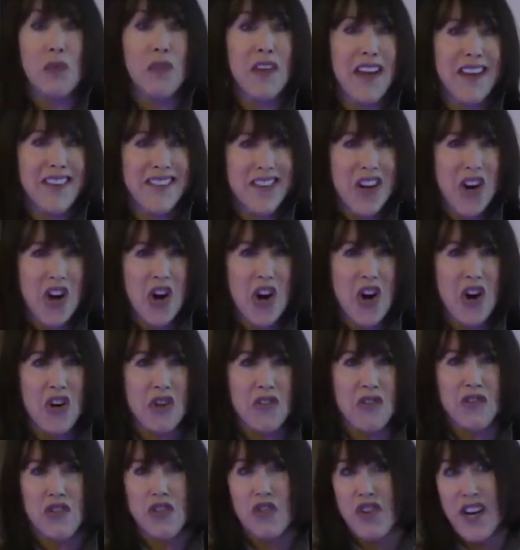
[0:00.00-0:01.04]
that
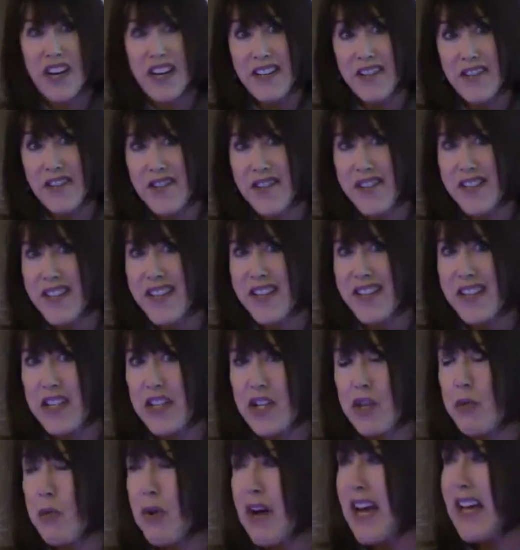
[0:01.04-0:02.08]
our trainers in the
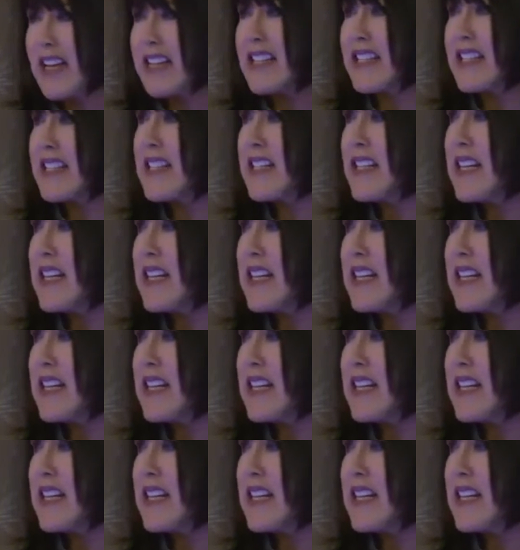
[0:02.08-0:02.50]
US